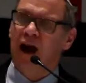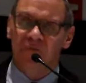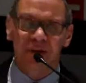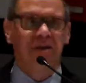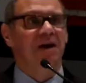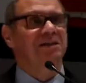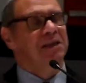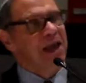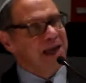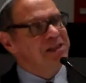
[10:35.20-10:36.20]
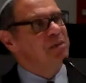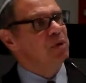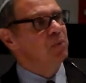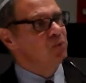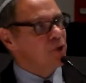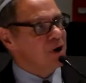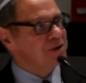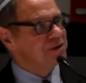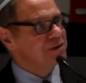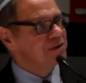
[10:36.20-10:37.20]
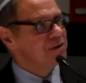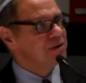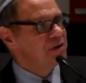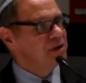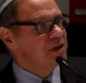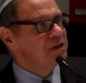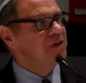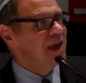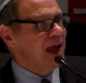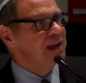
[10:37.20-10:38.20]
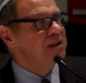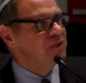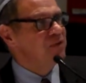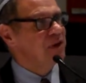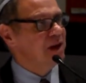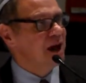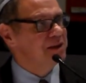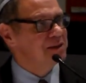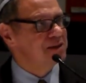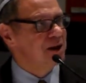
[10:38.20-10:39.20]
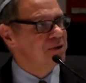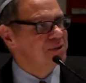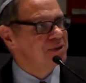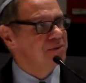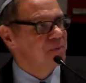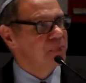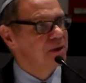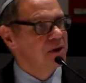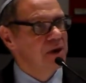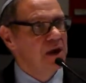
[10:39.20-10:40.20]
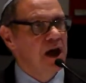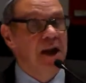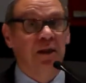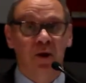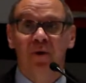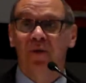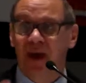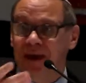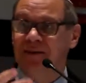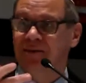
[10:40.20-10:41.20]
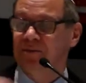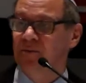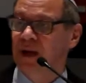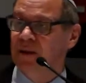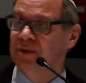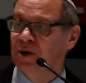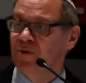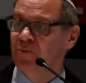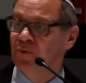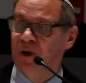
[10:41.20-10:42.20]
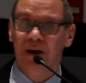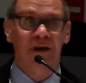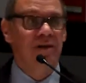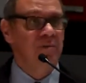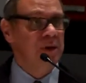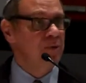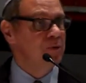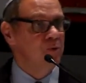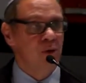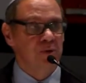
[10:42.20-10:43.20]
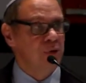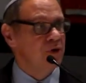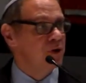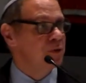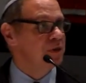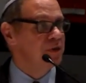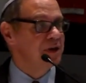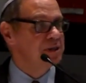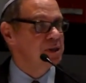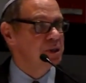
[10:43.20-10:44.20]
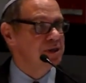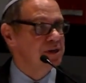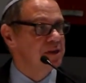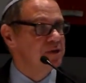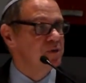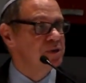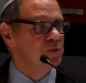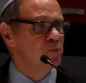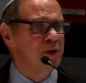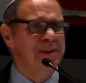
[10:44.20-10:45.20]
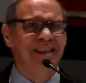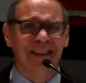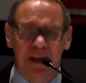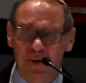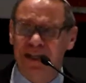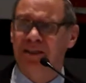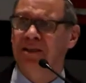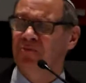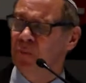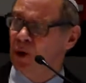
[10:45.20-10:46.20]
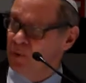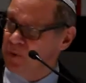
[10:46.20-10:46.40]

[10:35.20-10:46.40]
gravitas that has to be brought to the act of giving kindness to others. And I learned that when I observed Marie and the people that worked with her and the things that she did, that there was a real seriousness of